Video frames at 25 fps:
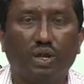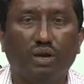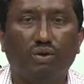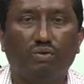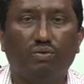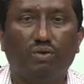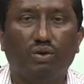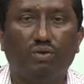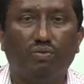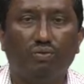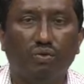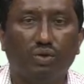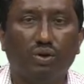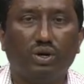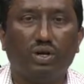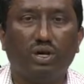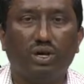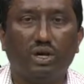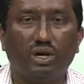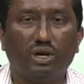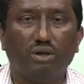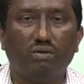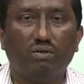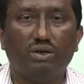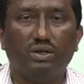For
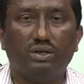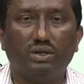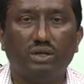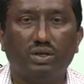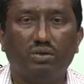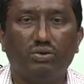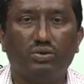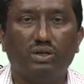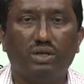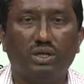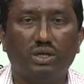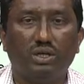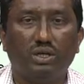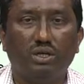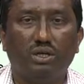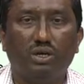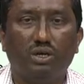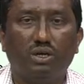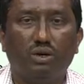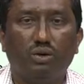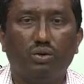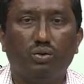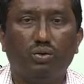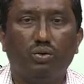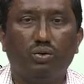400 kV it is 1000,
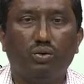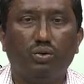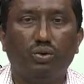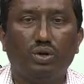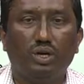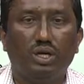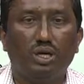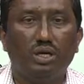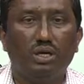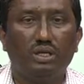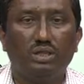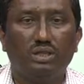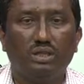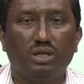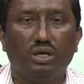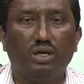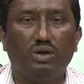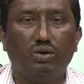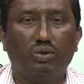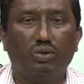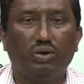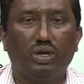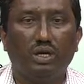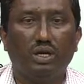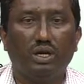220 it is
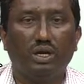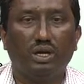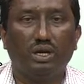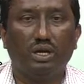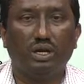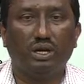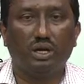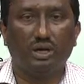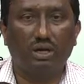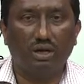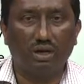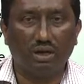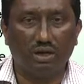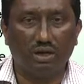320 and